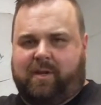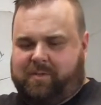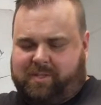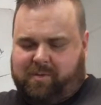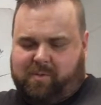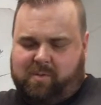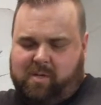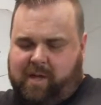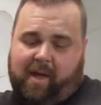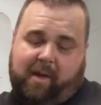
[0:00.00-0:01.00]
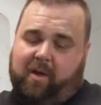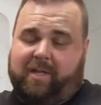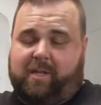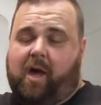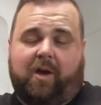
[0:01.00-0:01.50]
So, and that
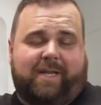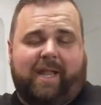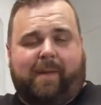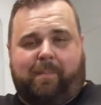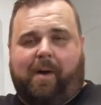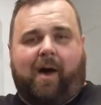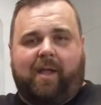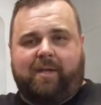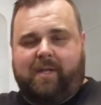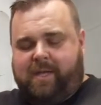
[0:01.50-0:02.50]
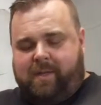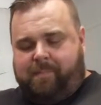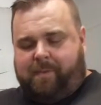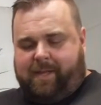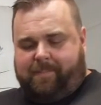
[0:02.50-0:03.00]
it's a 110-pound pot,
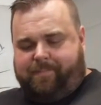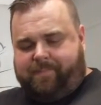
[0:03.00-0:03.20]
but